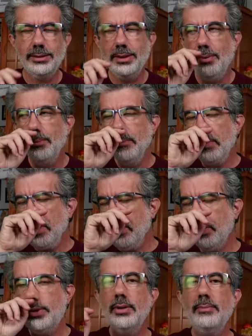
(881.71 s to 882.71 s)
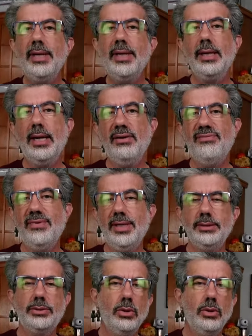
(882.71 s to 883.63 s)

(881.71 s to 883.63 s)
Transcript: So it should be a lot of fun.